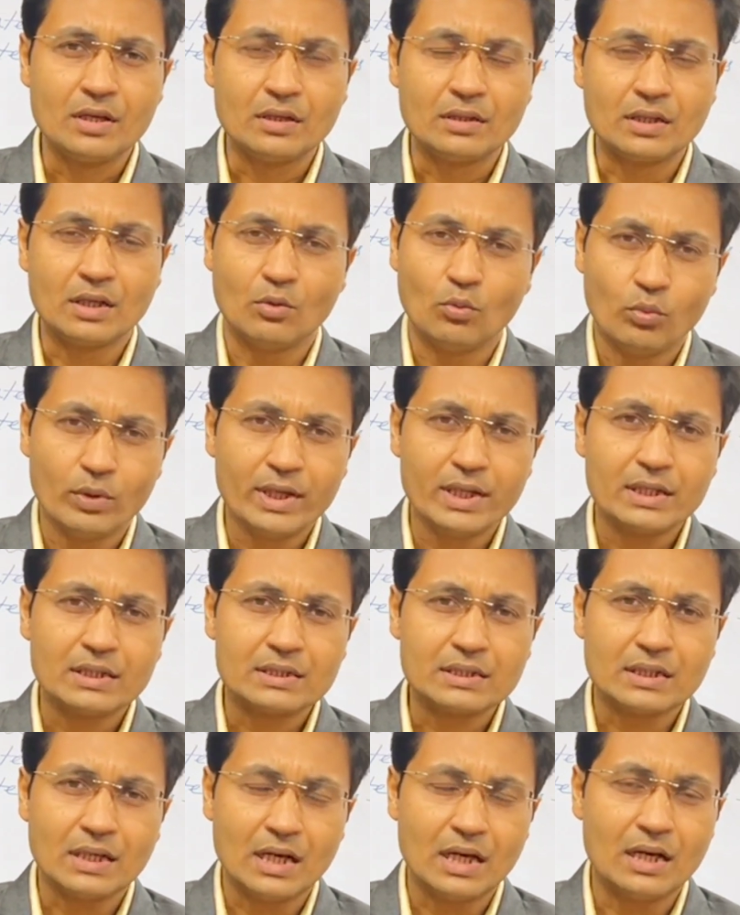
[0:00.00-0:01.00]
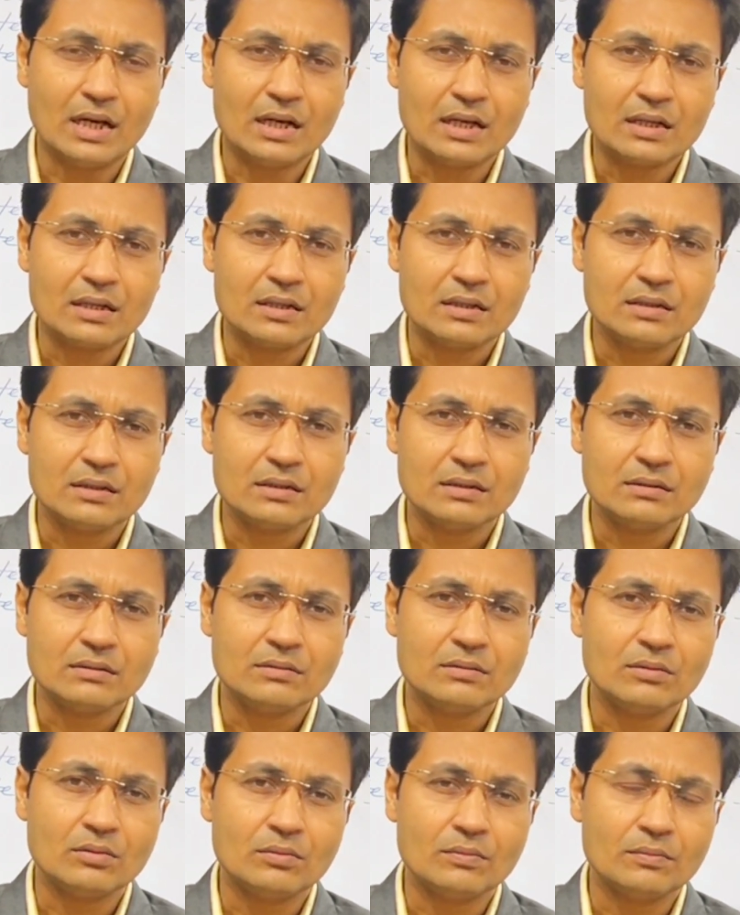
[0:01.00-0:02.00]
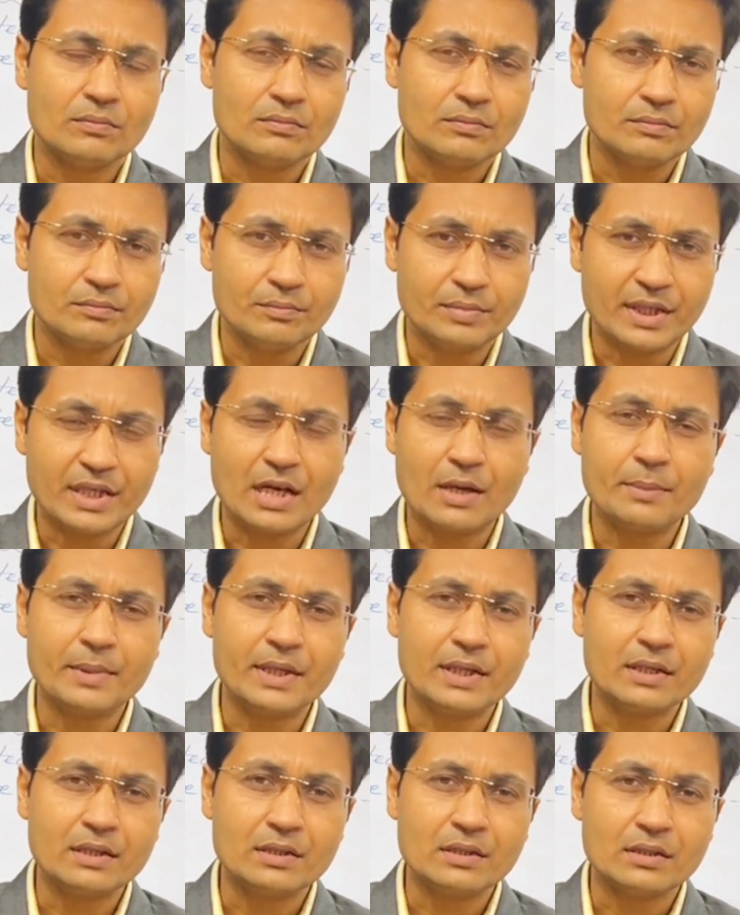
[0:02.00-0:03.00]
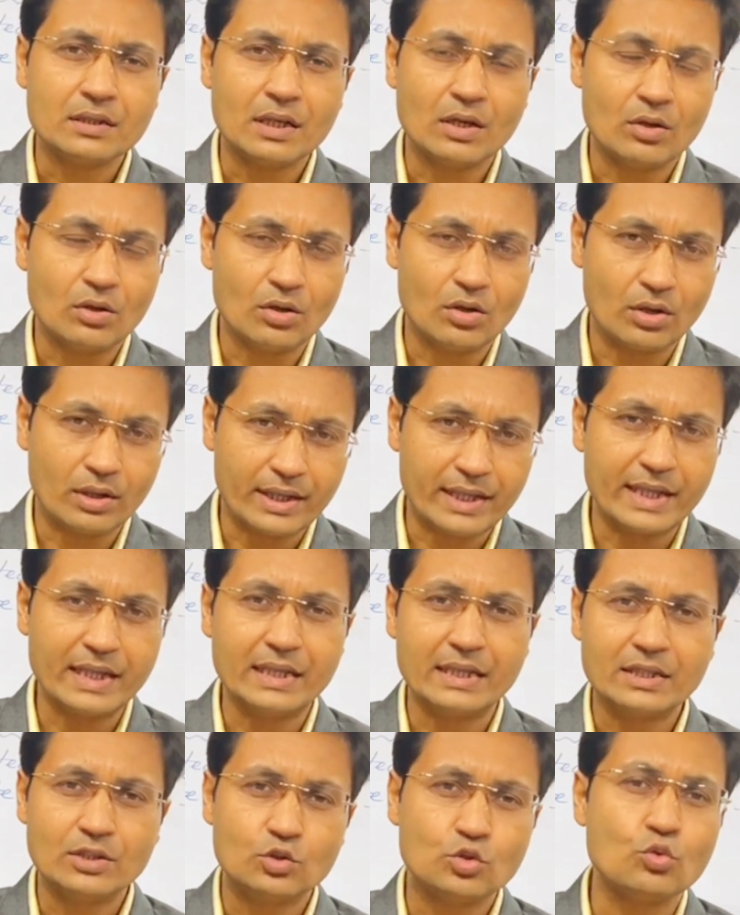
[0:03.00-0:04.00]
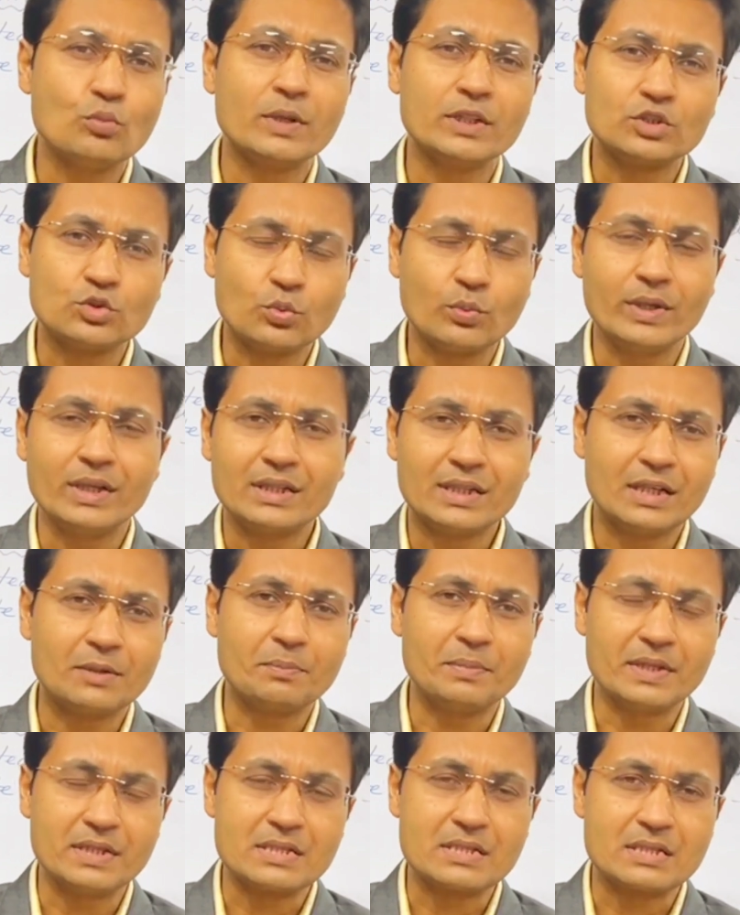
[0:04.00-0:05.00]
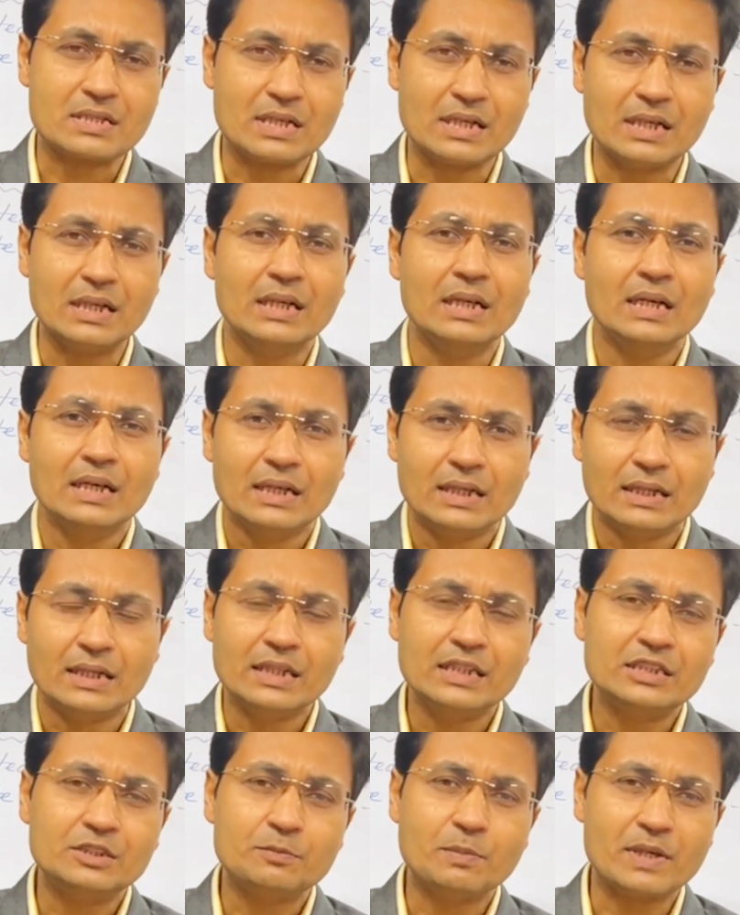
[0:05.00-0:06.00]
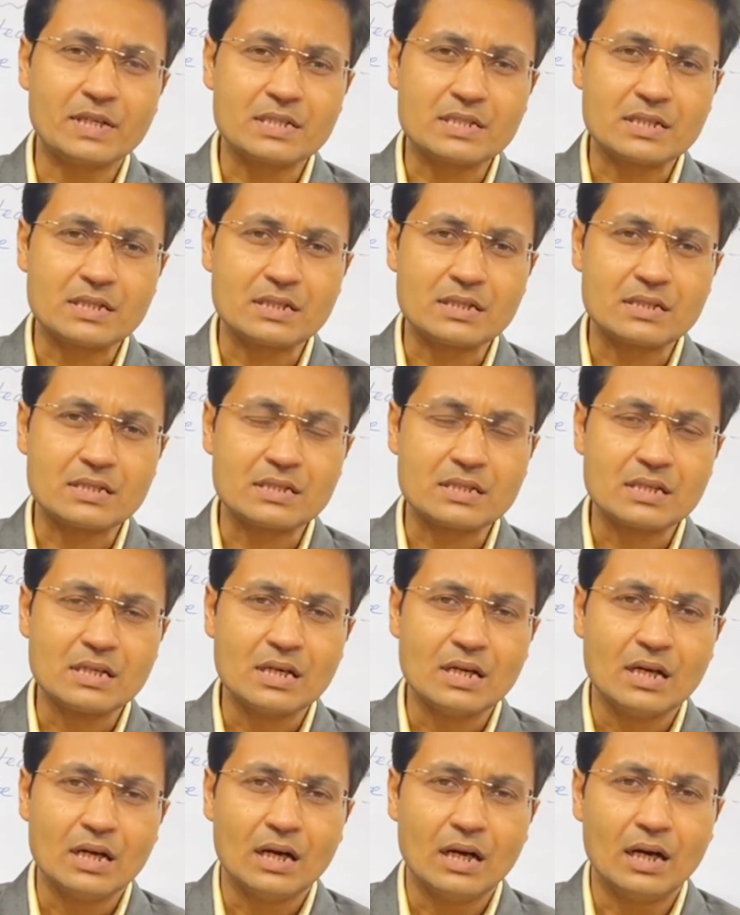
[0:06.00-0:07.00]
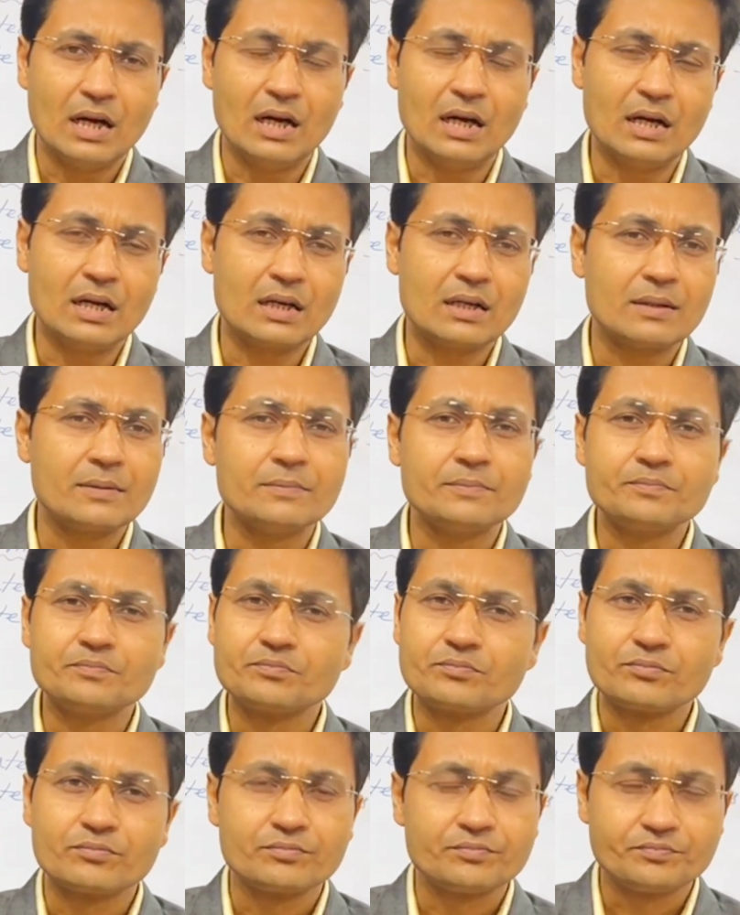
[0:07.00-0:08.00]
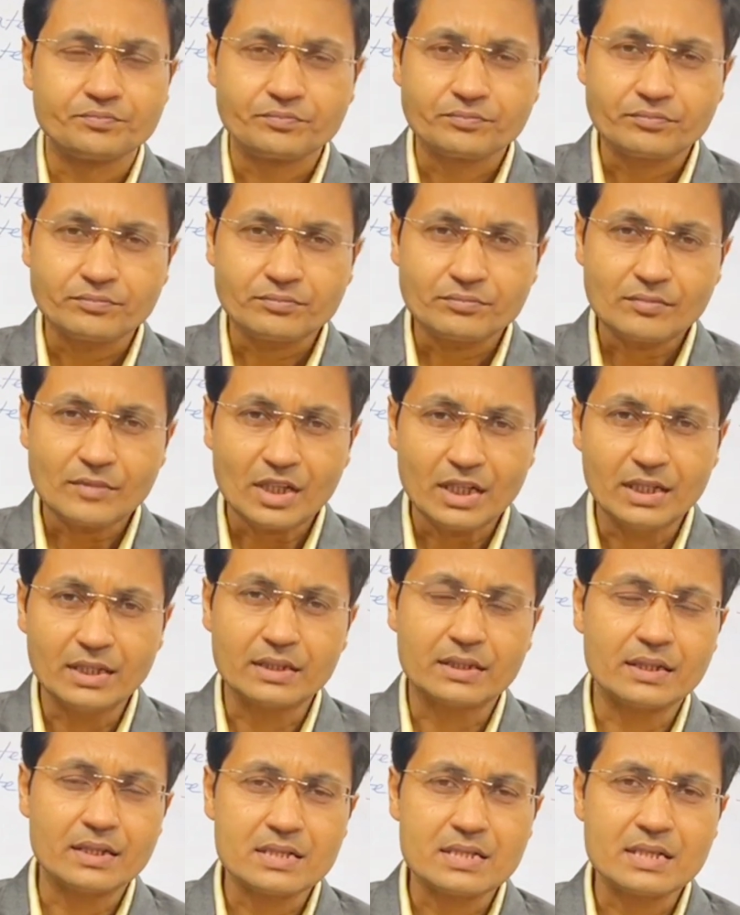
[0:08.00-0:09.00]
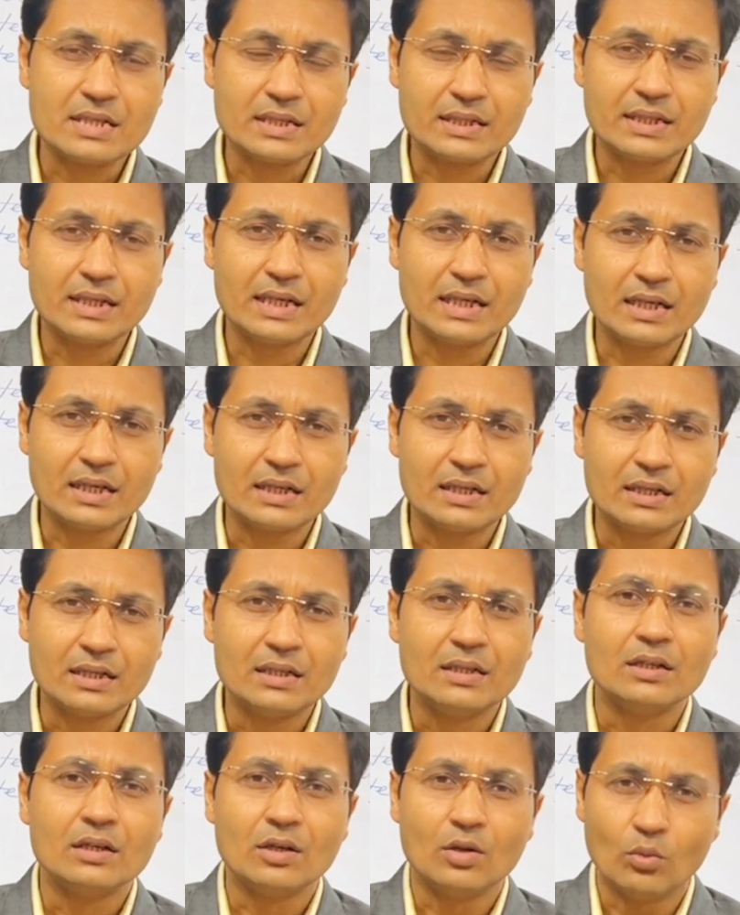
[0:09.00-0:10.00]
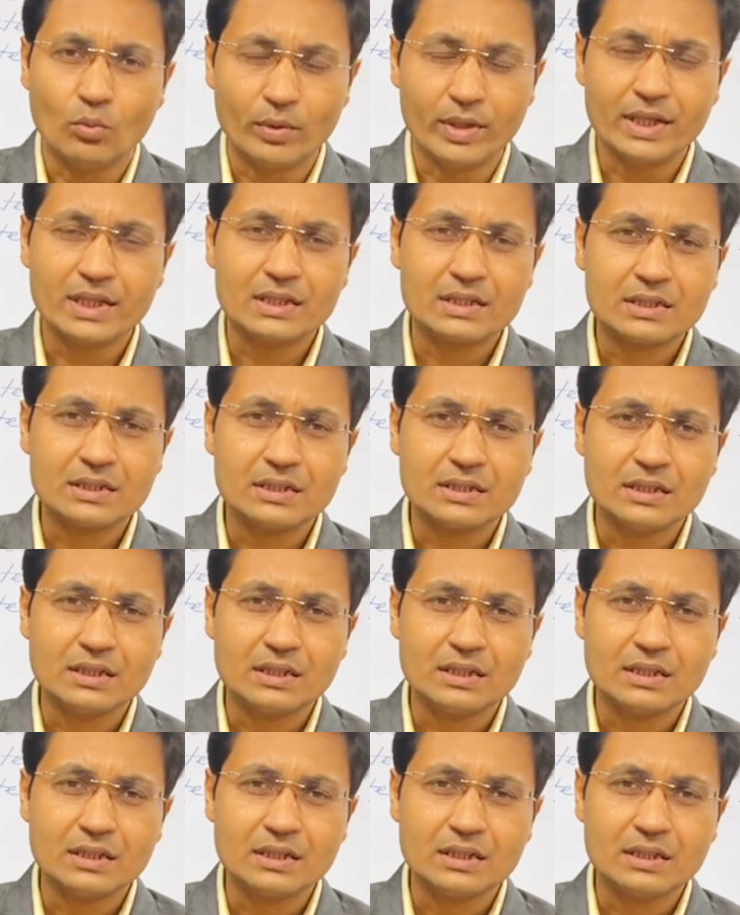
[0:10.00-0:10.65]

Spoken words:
The wealth are becoming or gaining too much wealth. That means the rich persons are increasing their wealth,